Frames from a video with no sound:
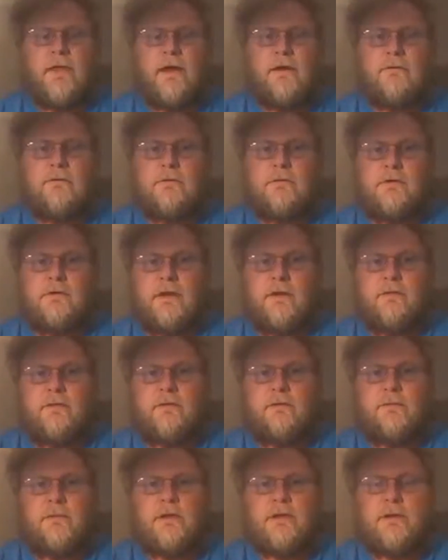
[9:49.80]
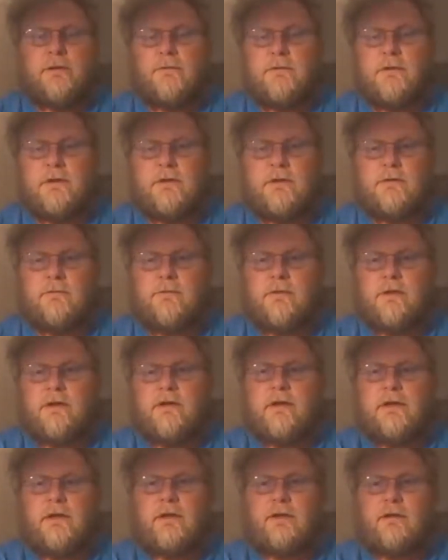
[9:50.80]
that will definitely be coming into
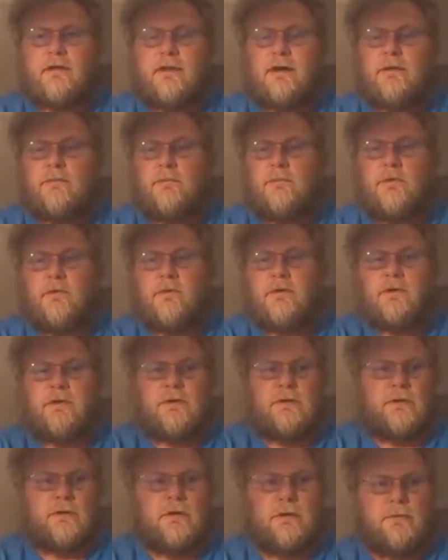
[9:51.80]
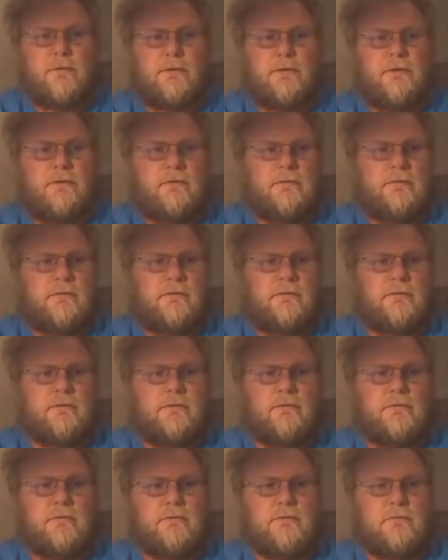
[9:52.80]
play a lot more in the coming
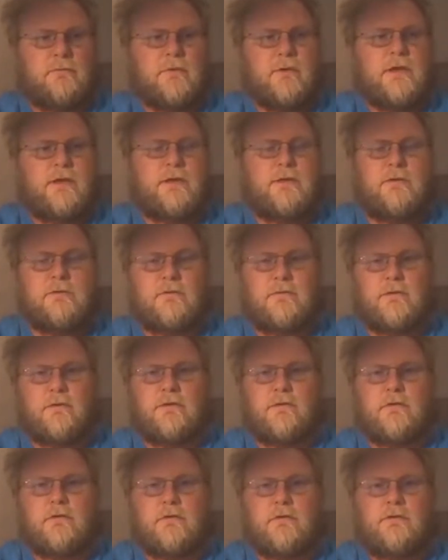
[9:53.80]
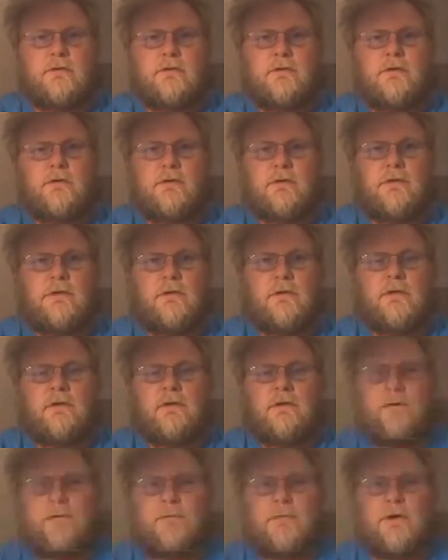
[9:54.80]
weeks or
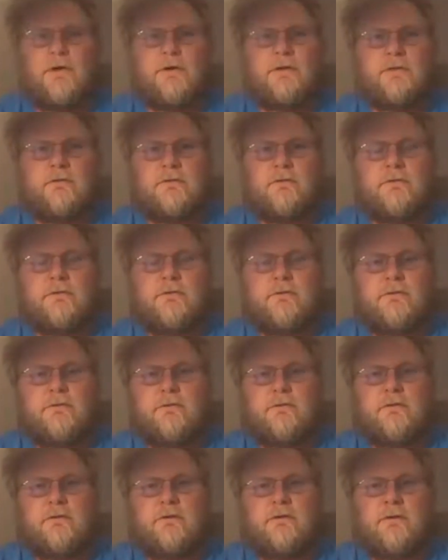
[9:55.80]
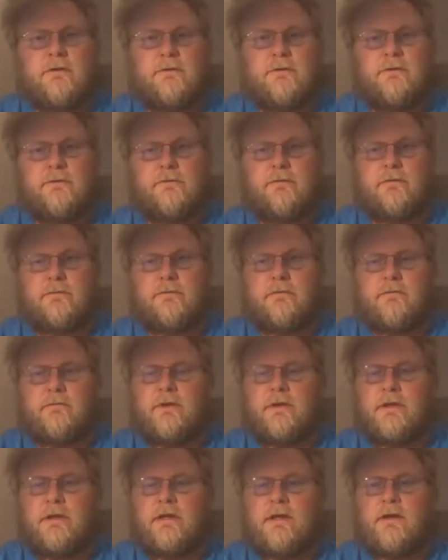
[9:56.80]
months and stuff
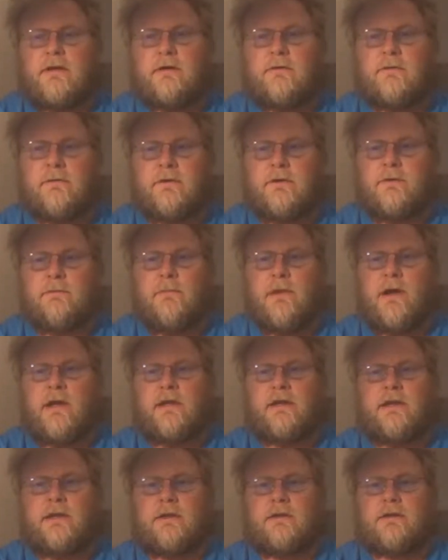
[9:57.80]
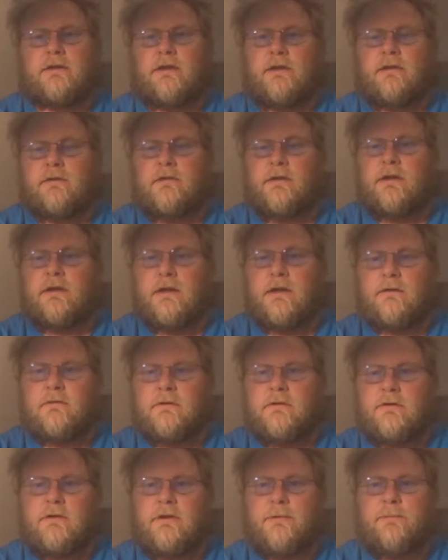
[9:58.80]
to get off of the bank and get
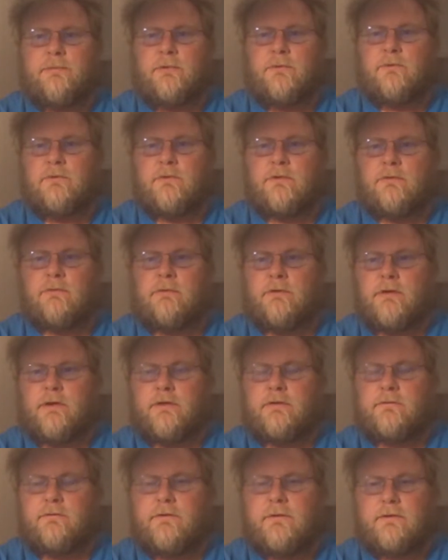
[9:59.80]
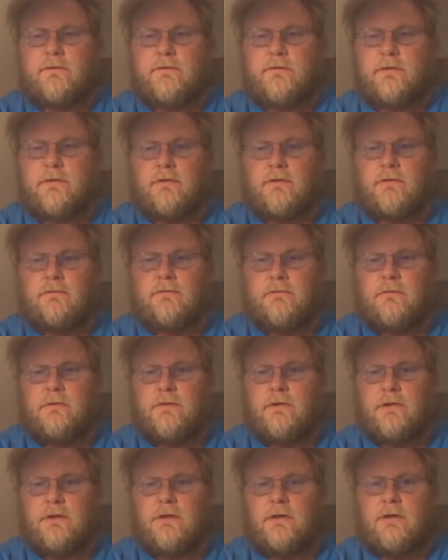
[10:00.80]
out to deeper water where these fish are going to
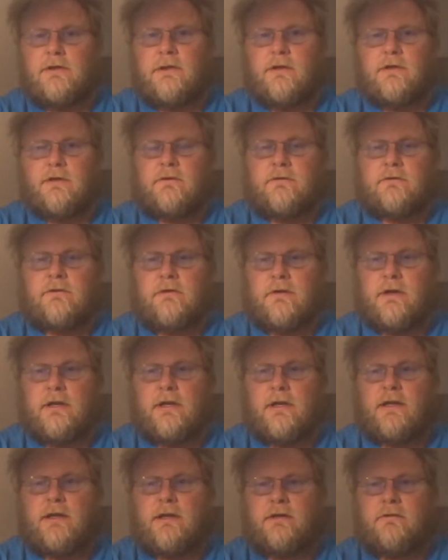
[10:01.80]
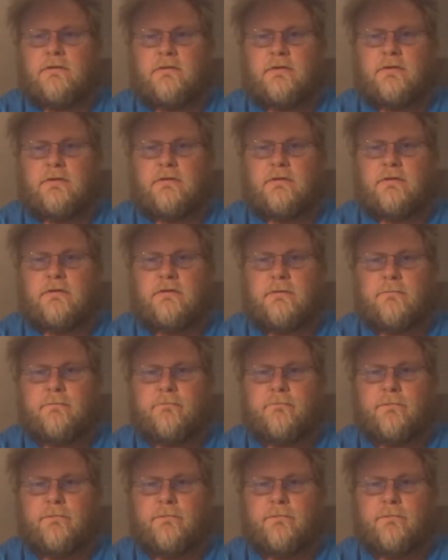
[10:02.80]
start heading to.